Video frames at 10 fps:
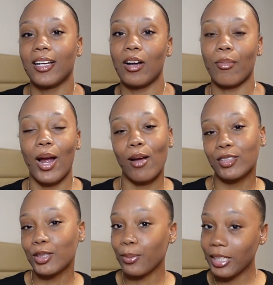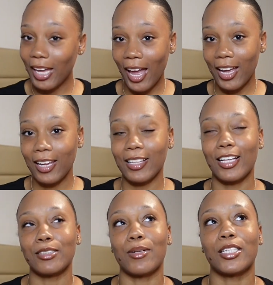Around 28,
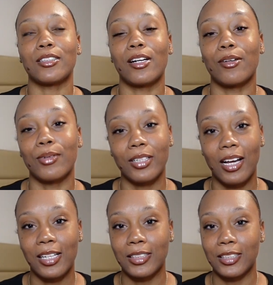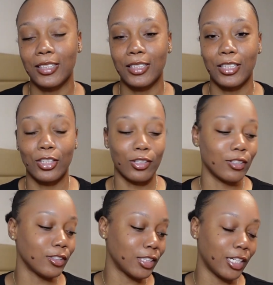that's when I started realizing the
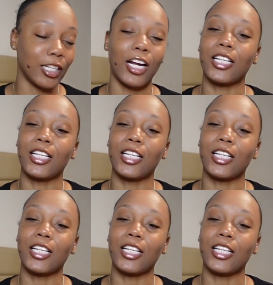girls in their